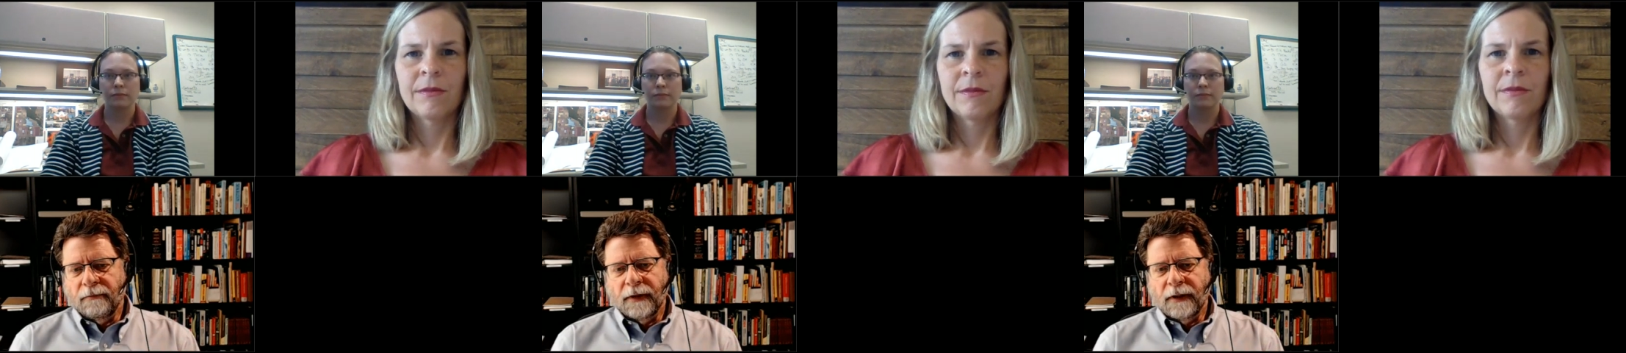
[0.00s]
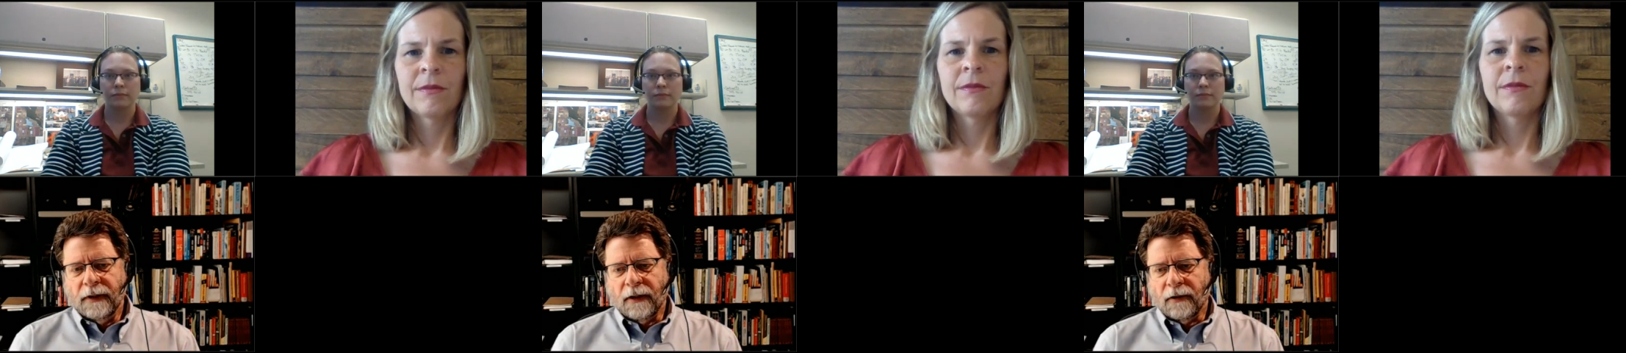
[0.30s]
Speaker 1: you
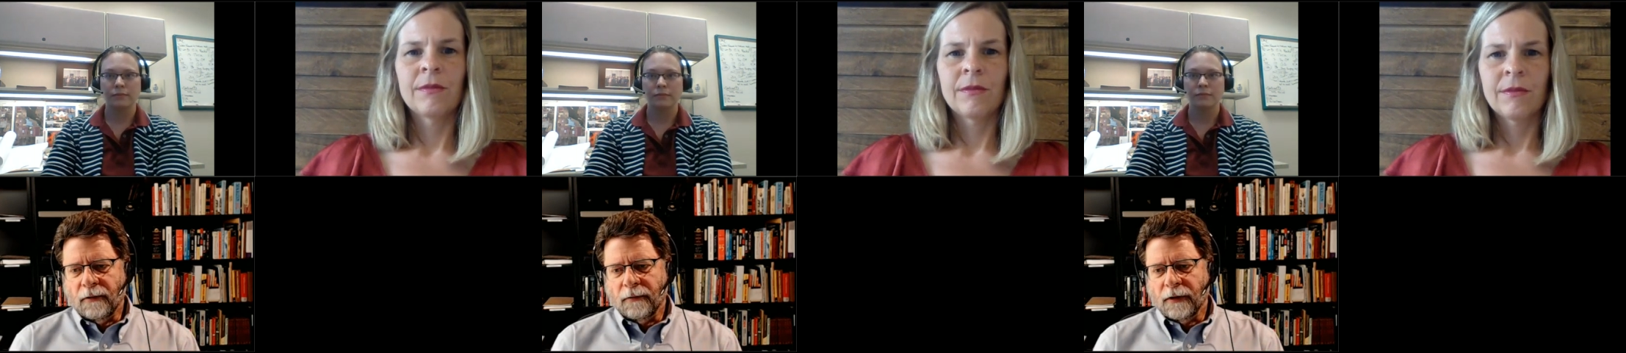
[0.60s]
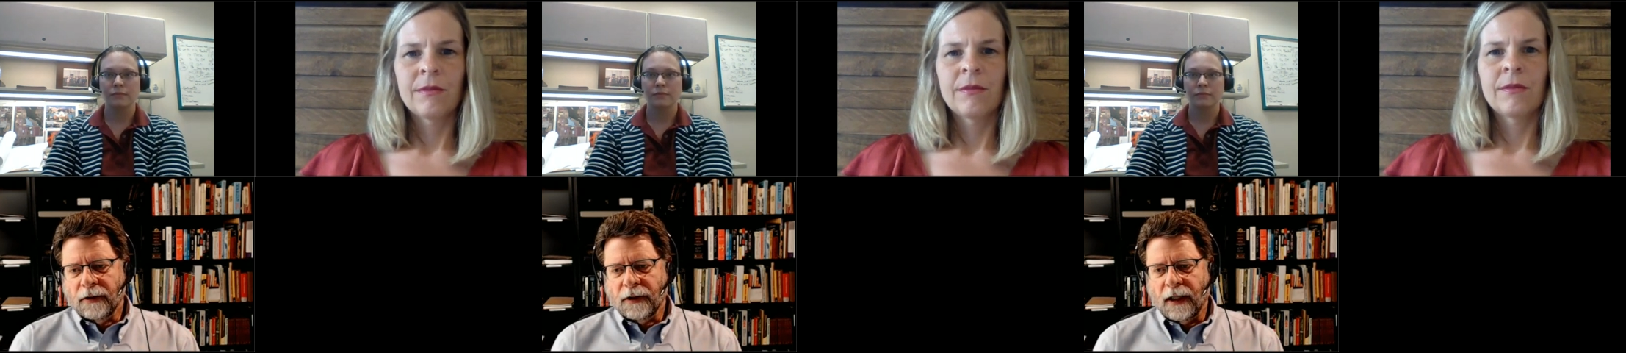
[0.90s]
know,
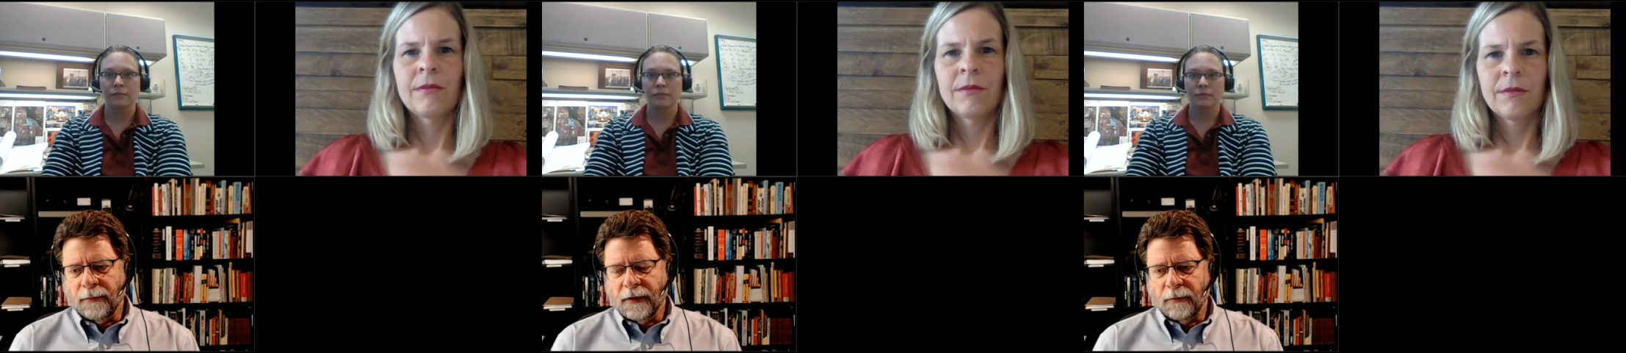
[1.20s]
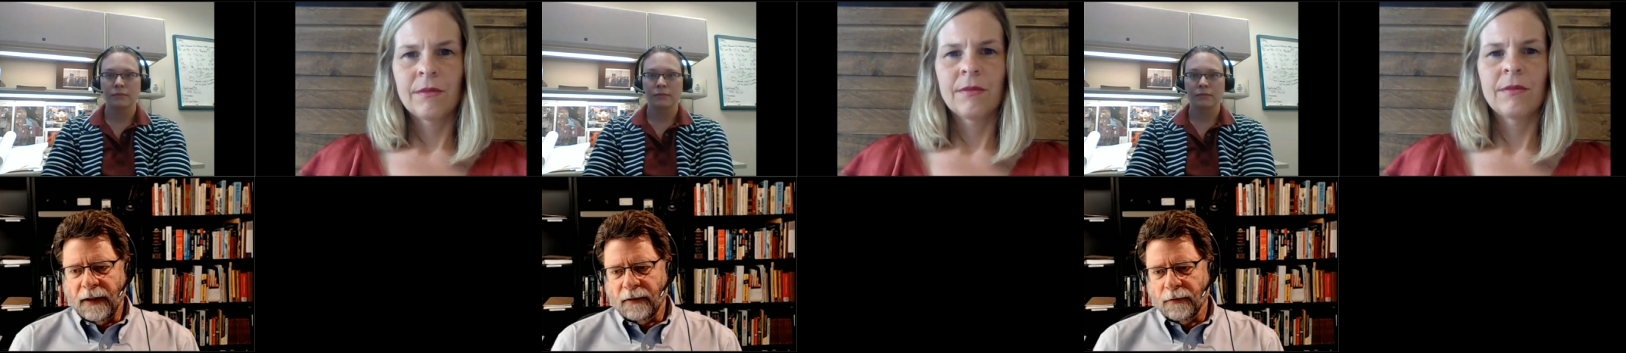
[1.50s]
we're shopping the
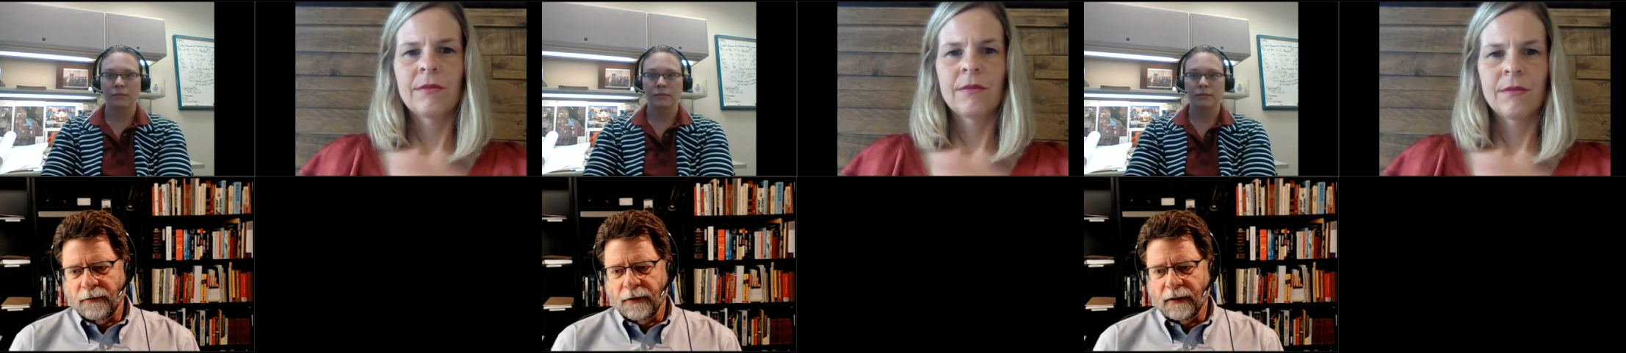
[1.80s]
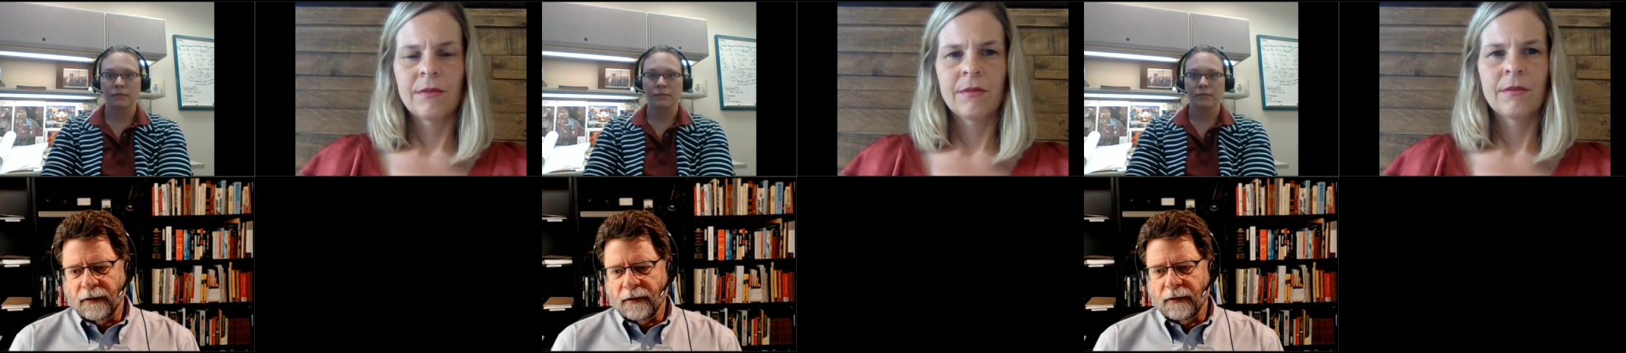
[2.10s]
basement
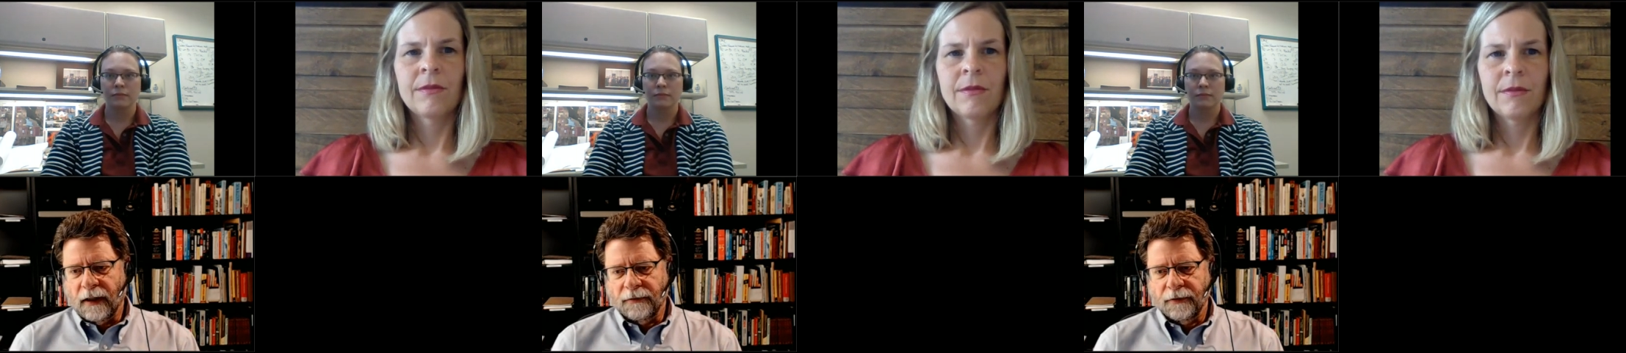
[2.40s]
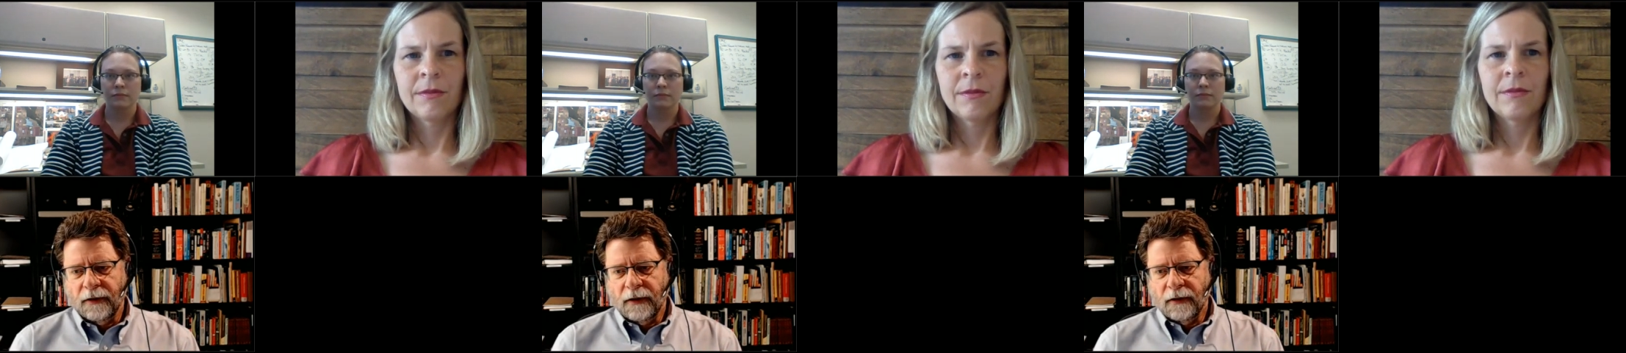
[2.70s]
fixing stuff
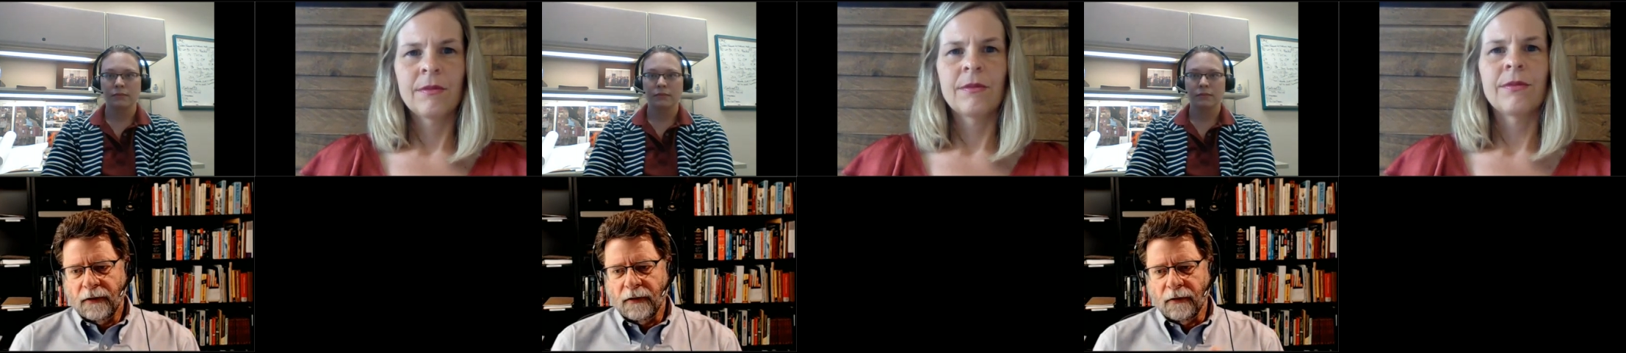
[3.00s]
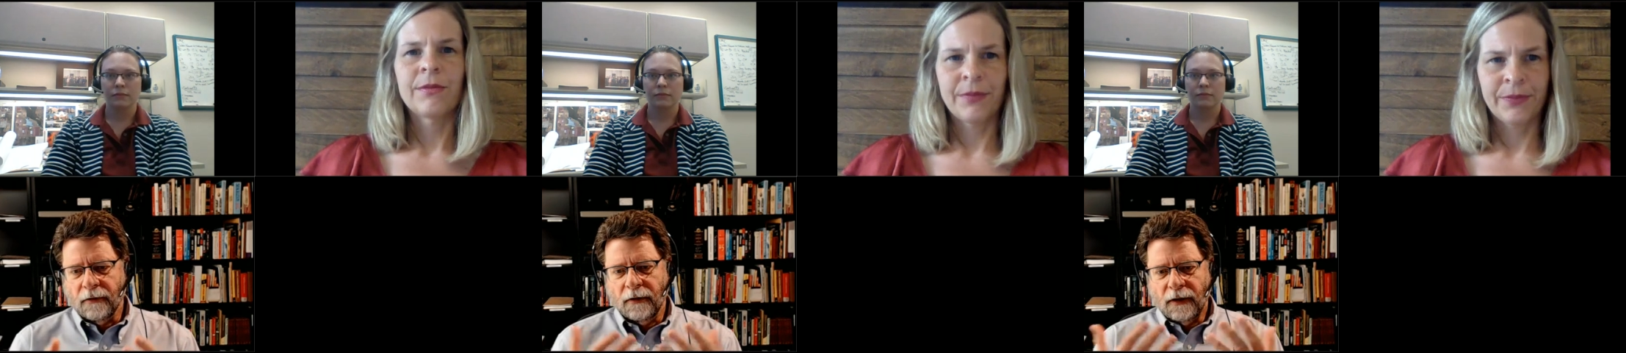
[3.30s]

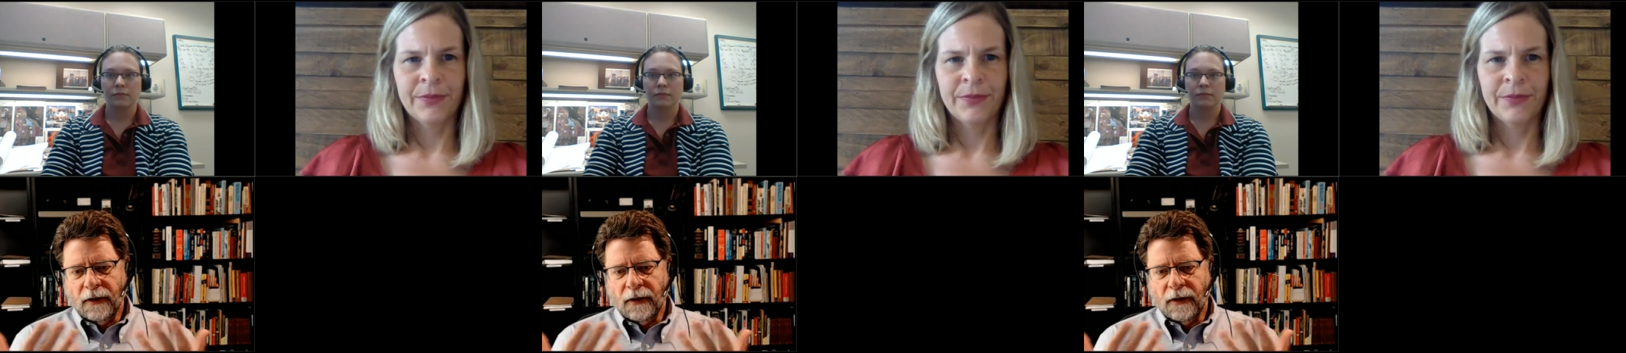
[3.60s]
to